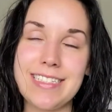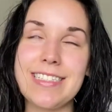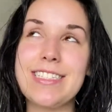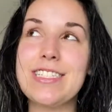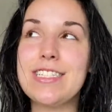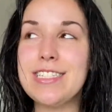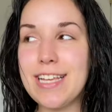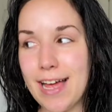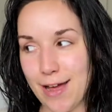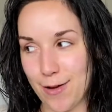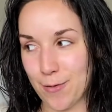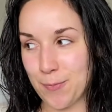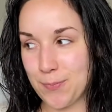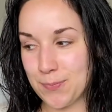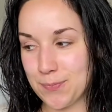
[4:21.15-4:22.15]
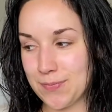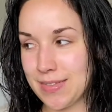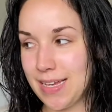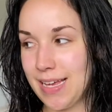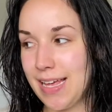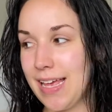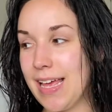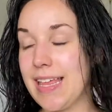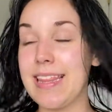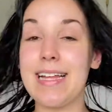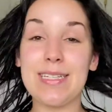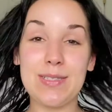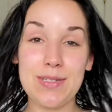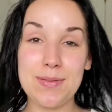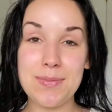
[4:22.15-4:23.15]
So
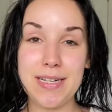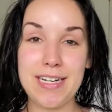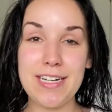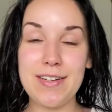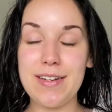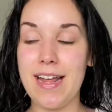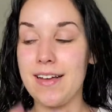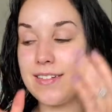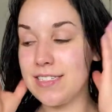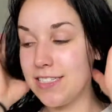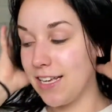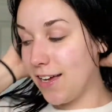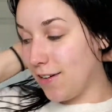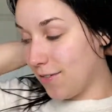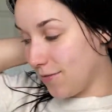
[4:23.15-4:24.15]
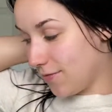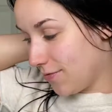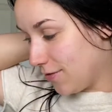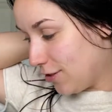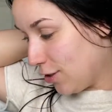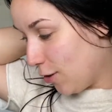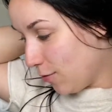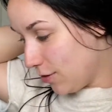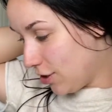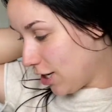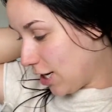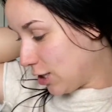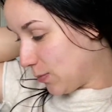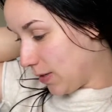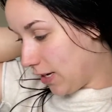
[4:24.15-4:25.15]
that's what I'm going to do now. So don't
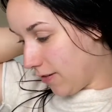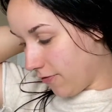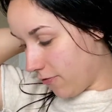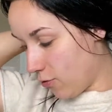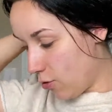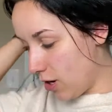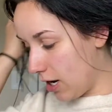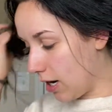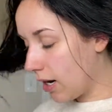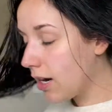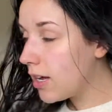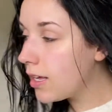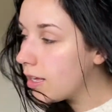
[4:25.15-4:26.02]
judge me for